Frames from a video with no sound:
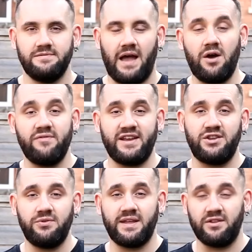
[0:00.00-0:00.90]
However, I
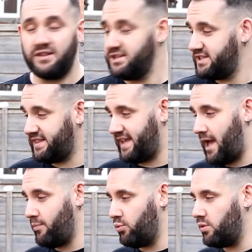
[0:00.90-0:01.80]
do acknowledge that the
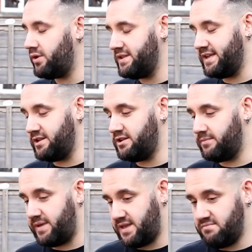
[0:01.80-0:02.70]
app will continue to
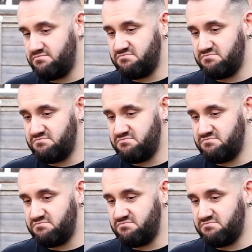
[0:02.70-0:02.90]
be